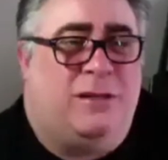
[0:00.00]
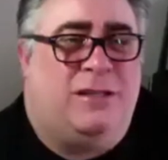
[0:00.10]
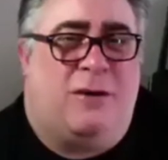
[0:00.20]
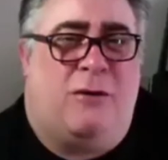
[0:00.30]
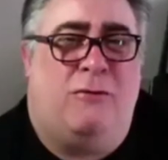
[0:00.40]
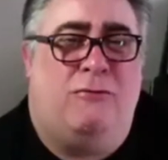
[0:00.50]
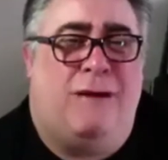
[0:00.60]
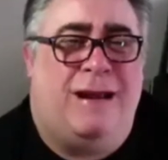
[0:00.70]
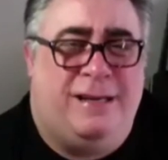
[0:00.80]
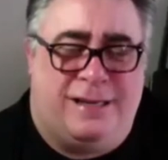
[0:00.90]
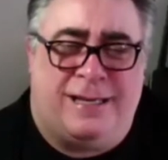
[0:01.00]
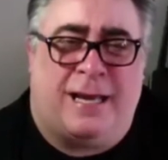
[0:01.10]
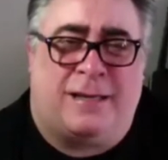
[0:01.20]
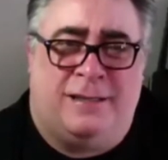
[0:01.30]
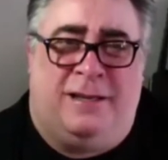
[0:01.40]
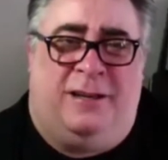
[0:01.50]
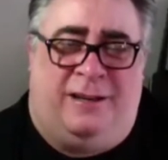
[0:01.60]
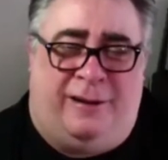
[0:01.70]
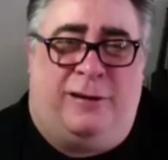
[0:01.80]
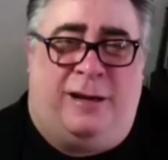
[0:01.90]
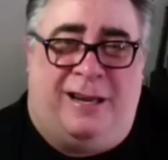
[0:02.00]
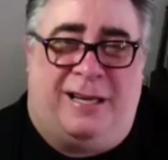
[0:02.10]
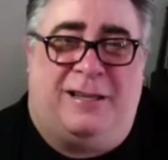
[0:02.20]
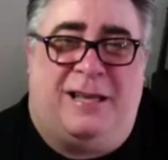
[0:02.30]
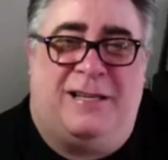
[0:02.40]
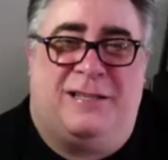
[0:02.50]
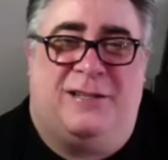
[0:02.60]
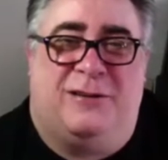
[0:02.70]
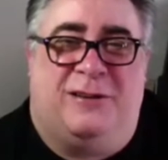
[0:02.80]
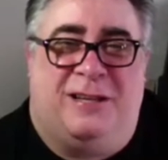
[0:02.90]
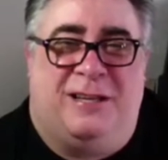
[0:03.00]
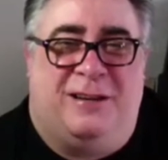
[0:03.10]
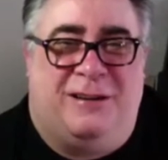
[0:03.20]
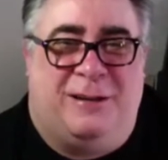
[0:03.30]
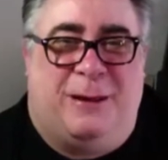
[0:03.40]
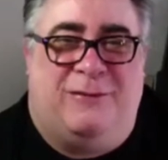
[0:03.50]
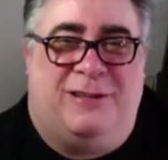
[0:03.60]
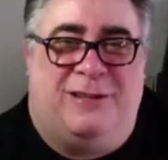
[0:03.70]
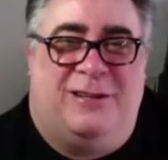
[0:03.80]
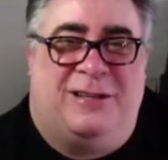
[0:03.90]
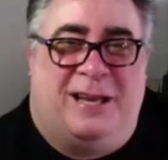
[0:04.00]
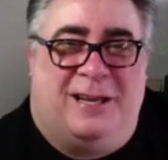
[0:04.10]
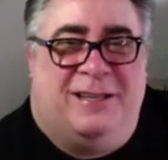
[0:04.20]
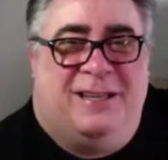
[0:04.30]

does a horrendous accident look like? That's the sort of thing you end up having to look at.